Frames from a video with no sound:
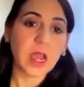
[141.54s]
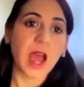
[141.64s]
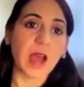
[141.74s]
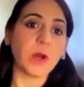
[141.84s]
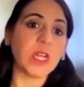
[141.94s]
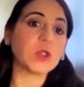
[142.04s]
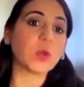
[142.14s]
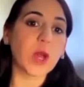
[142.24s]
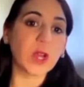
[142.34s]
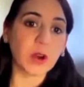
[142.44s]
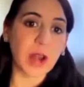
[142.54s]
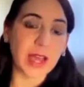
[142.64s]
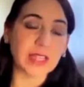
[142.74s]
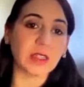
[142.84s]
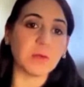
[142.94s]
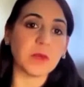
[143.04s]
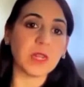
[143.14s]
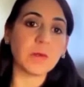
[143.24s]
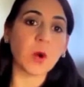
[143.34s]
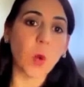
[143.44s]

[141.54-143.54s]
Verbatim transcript: And we need to recognize that minimum